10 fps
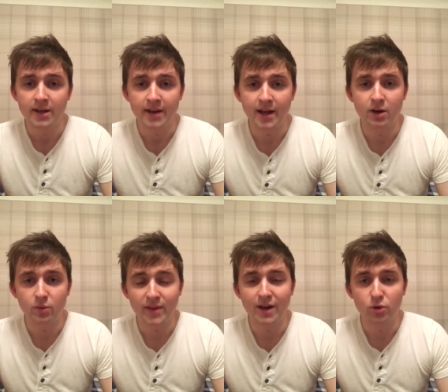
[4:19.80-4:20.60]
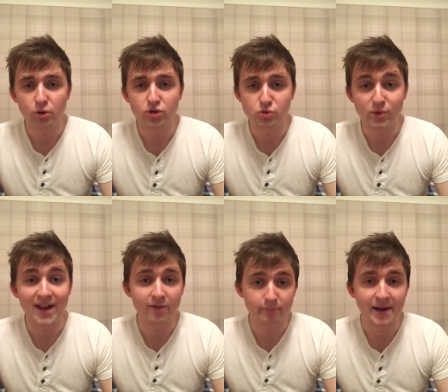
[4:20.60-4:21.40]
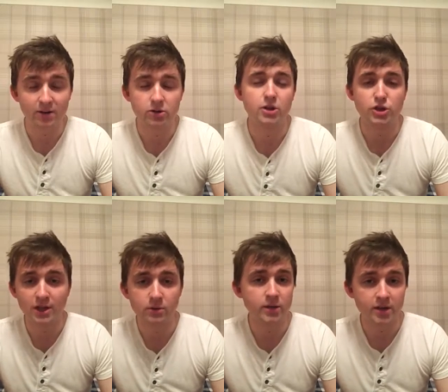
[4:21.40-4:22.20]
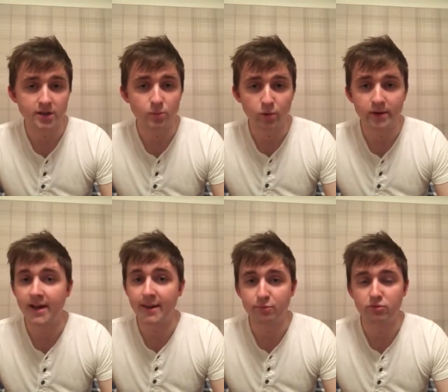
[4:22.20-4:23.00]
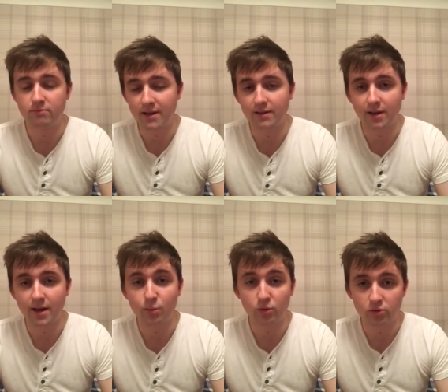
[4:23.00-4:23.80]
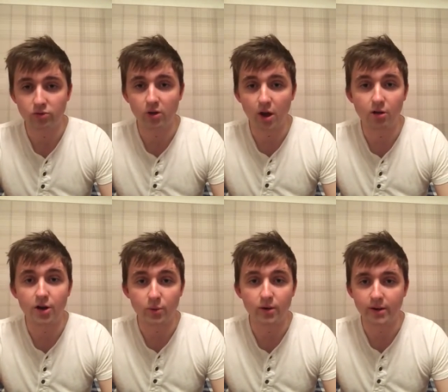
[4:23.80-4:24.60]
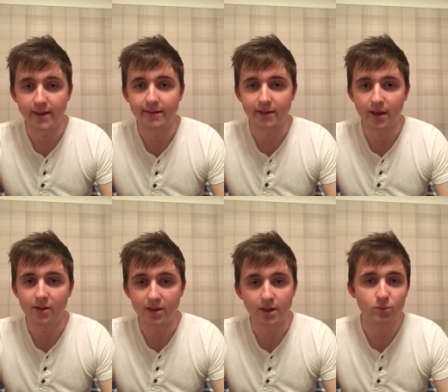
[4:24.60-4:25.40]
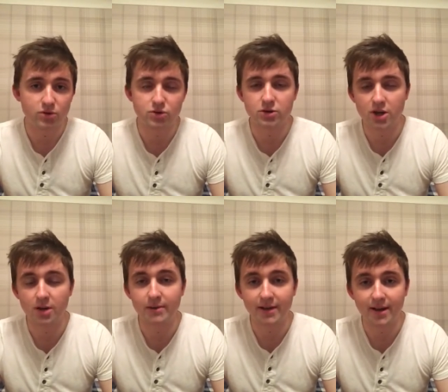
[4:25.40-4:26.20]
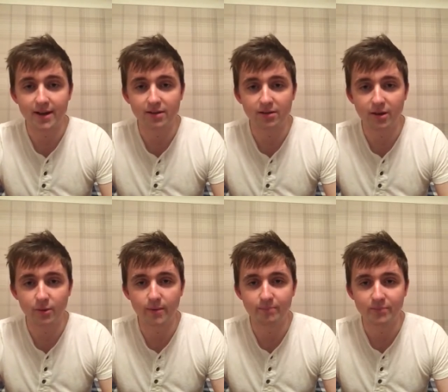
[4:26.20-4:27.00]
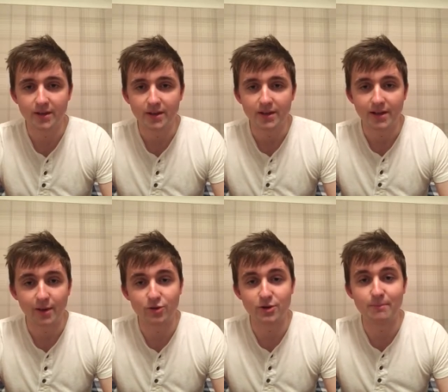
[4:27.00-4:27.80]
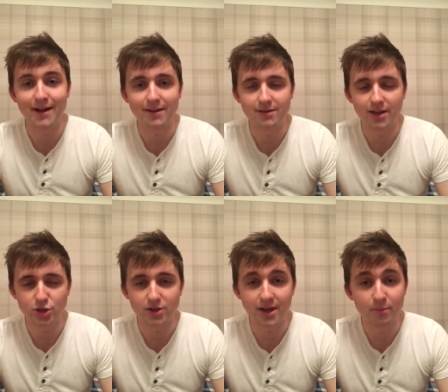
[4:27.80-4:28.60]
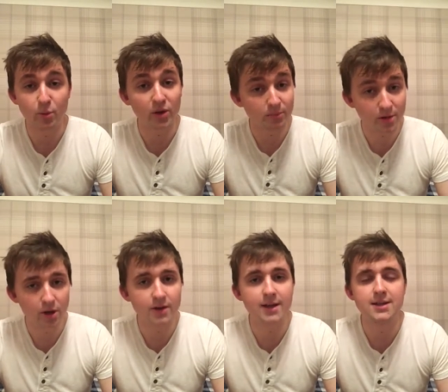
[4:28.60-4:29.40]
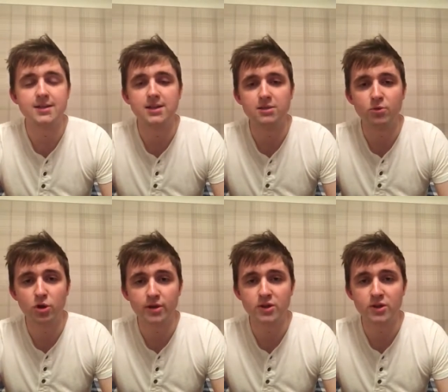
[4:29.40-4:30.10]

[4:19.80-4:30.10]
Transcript: Now, that horse we have backed on the channel and it did win at Epsom that day, was our only winner that day, I think it was on Derby Day, so um, that wasn't a bad selection there, but we're going to be going against it tomorrow.